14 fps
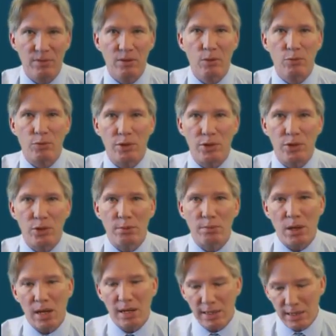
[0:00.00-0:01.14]
for your
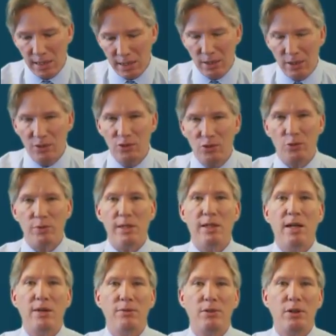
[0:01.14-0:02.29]
body to
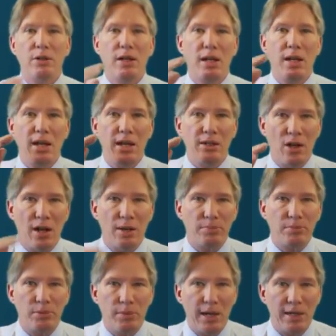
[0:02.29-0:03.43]
recover and
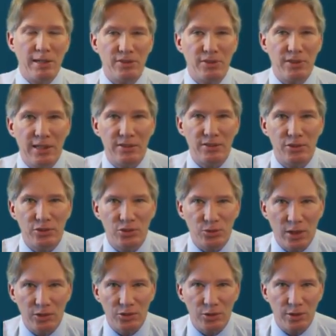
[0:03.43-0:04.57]
optimize its
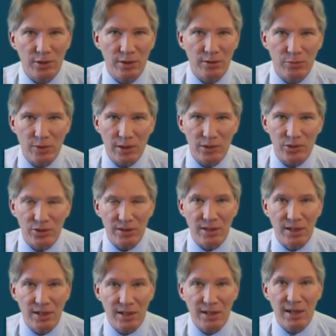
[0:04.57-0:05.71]
structure and function,
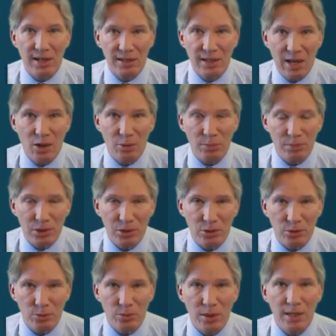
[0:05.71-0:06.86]
and to help
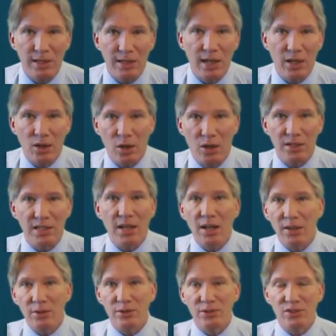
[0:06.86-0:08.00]
you get on the
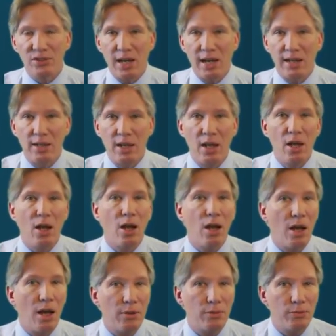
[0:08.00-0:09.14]
other side
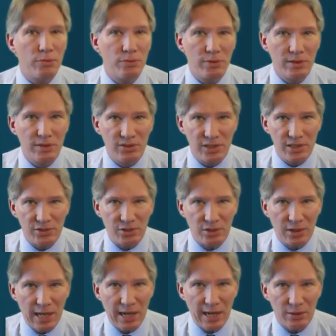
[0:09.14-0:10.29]
of
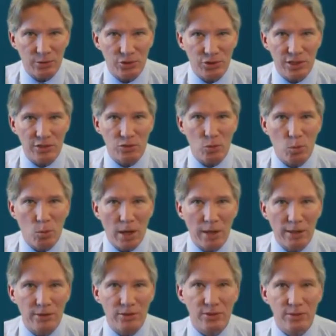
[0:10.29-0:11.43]
seasonal allergies
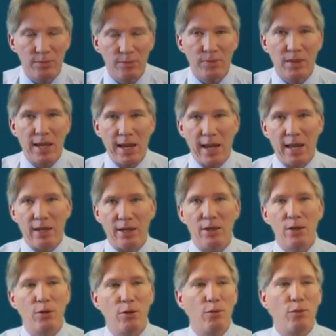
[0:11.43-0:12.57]
once and
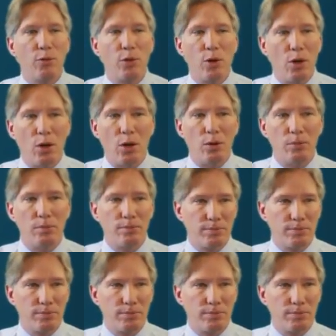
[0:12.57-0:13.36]
for all.